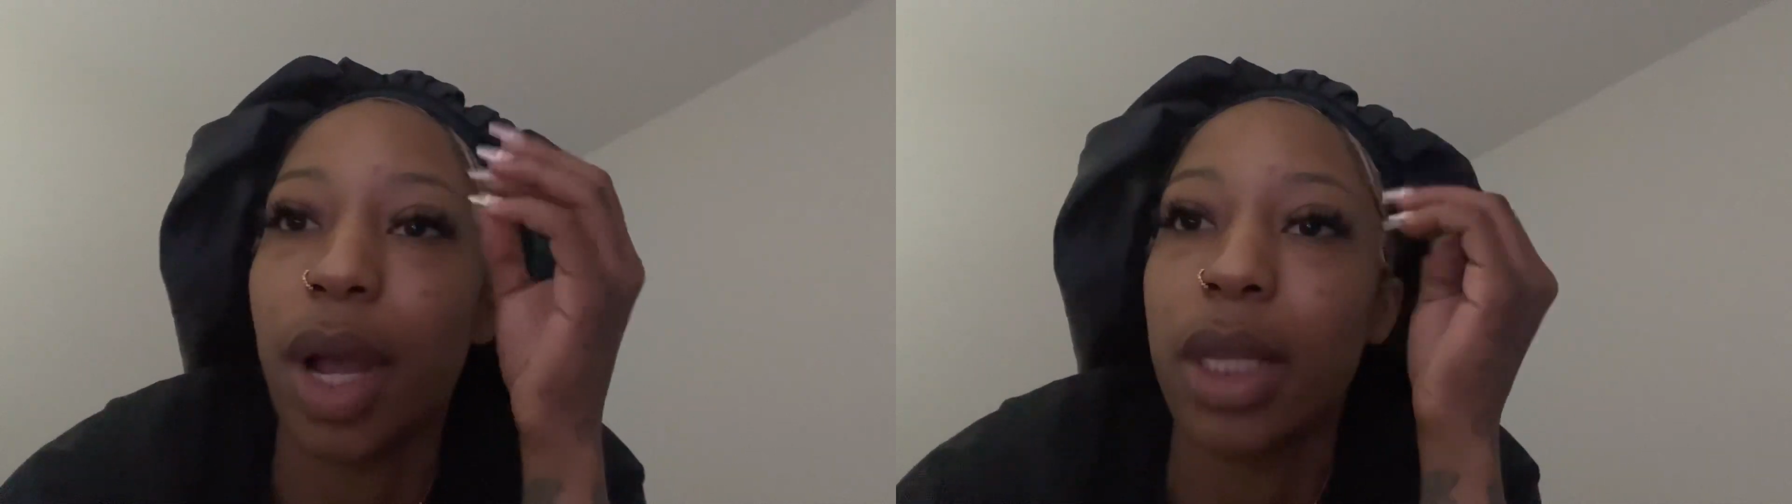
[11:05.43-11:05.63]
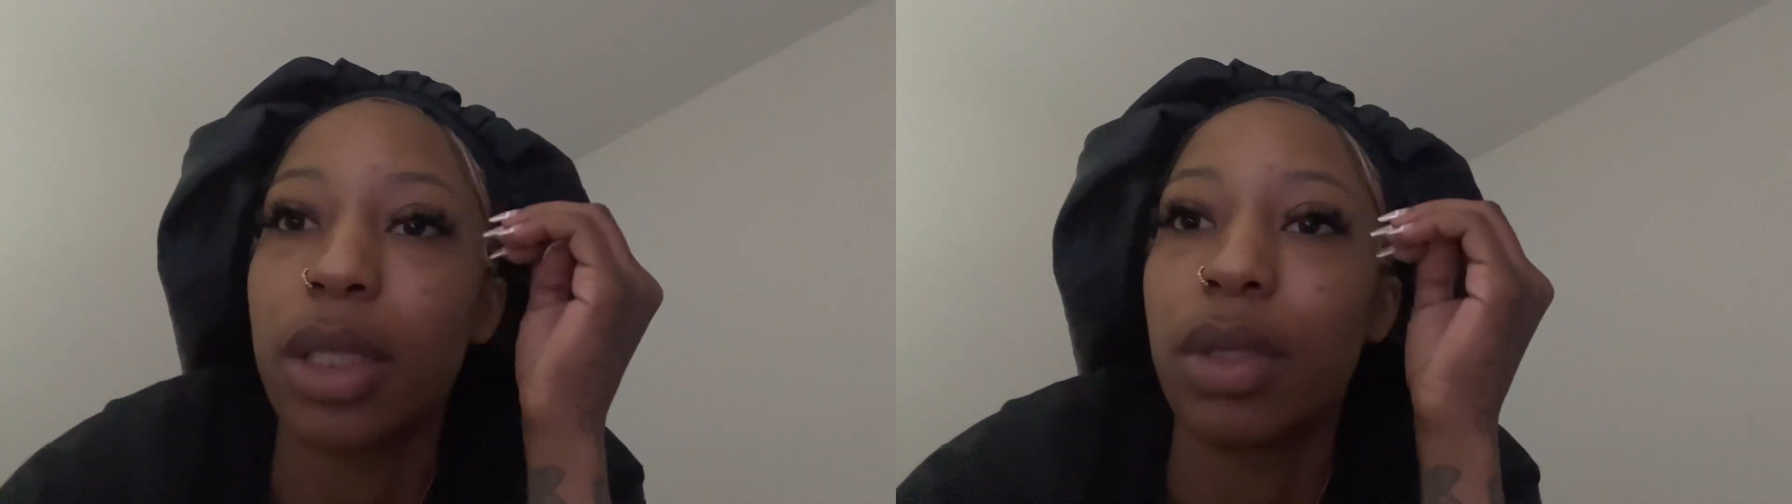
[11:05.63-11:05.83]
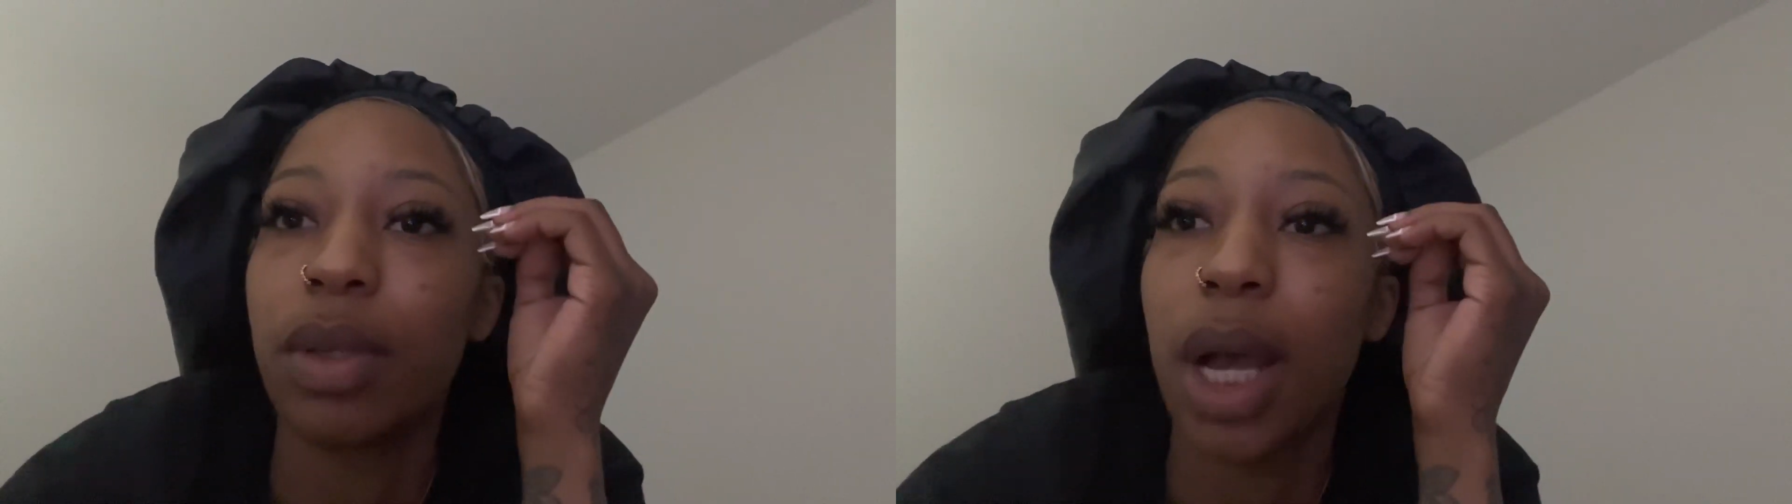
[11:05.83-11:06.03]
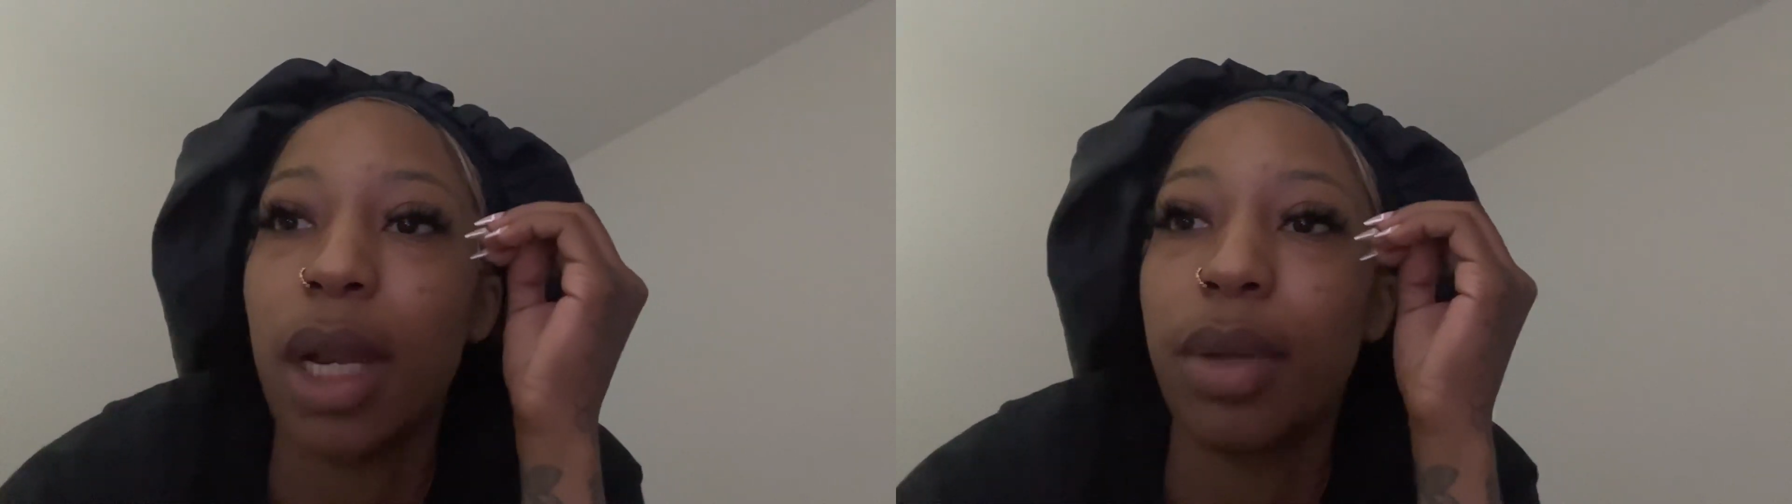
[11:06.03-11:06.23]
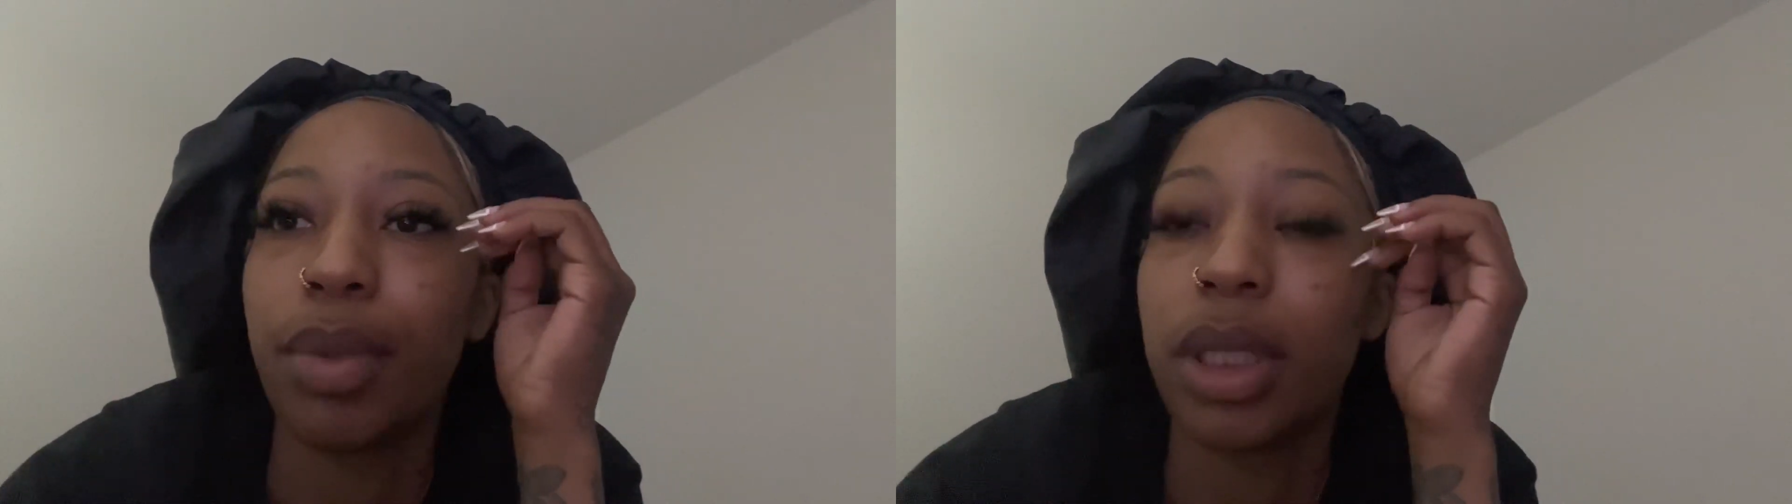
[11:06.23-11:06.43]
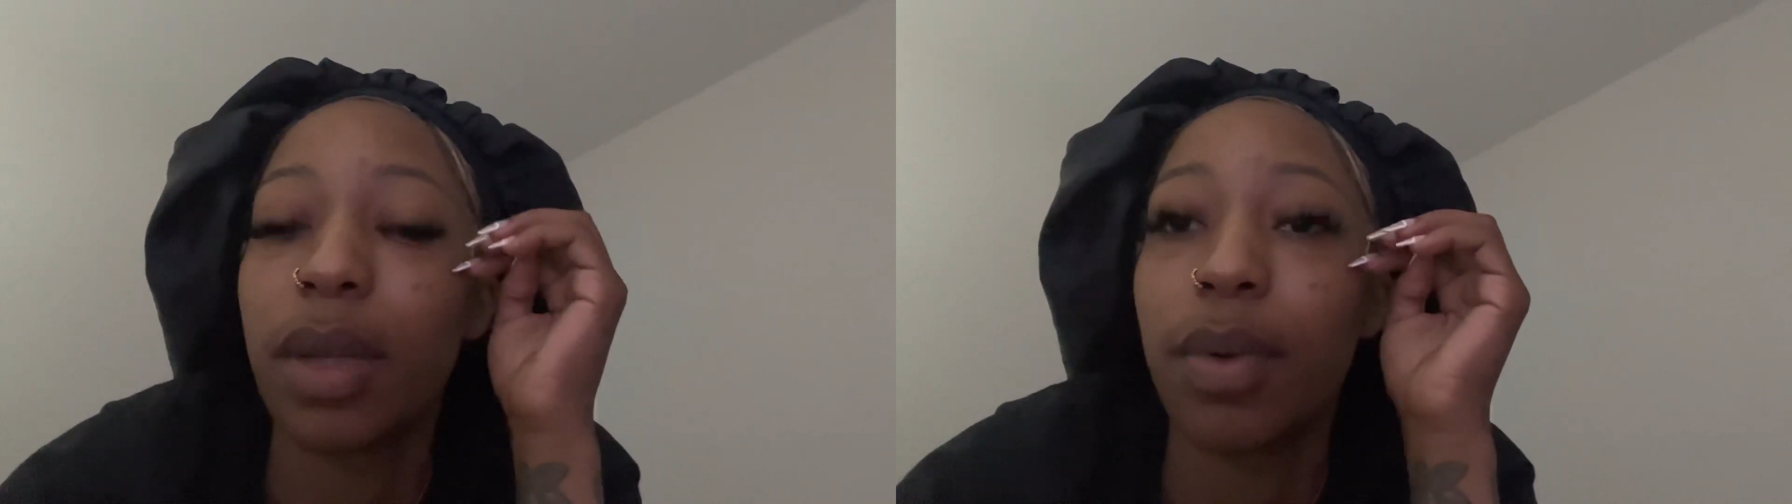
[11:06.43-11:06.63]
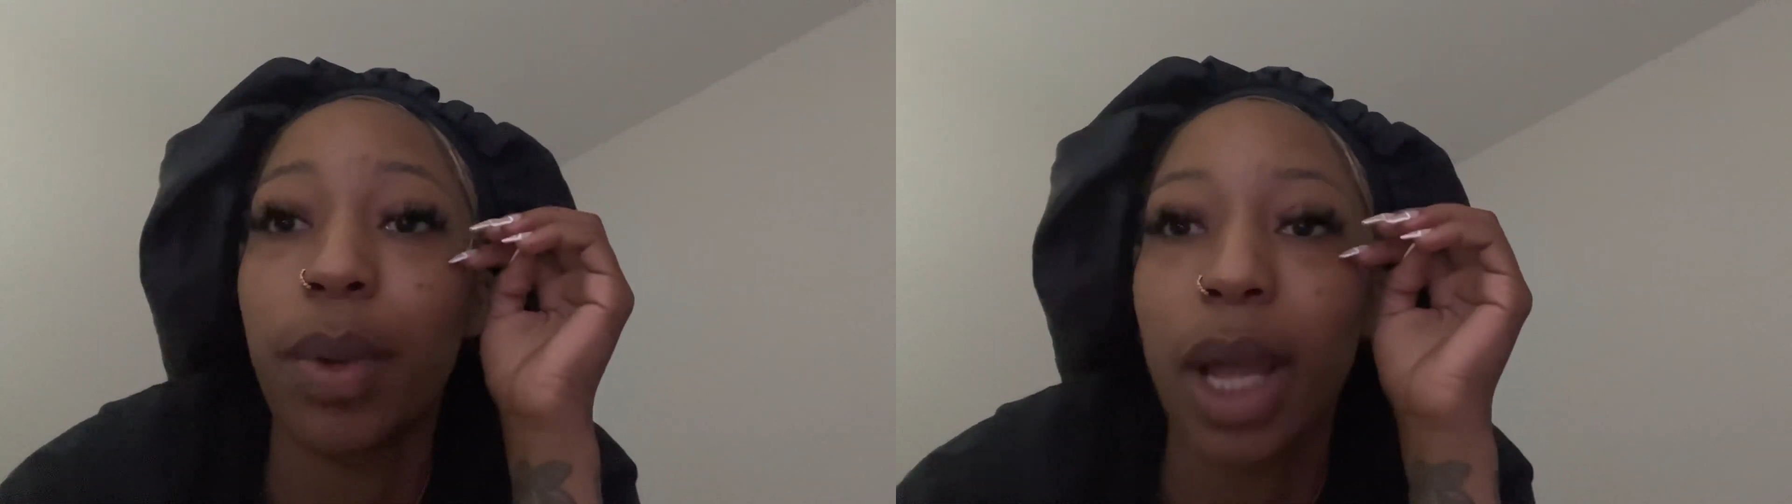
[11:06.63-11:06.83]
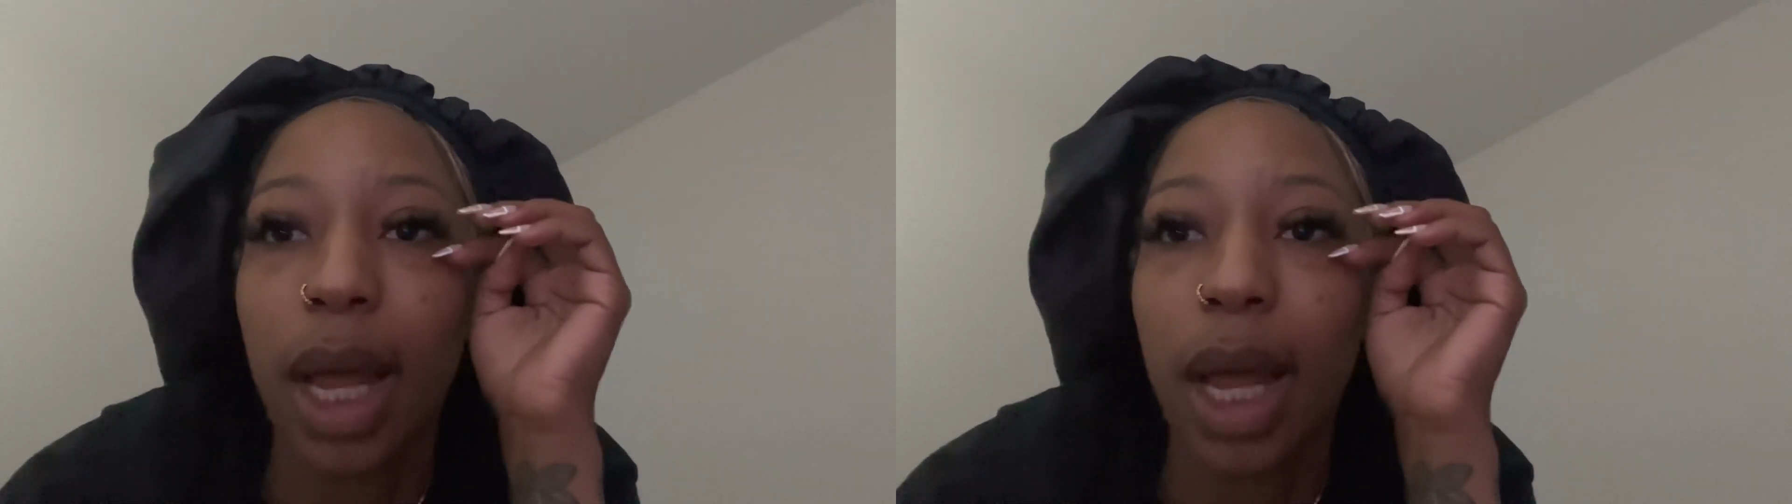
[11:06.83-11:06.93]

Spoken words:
I still got to put stuff away.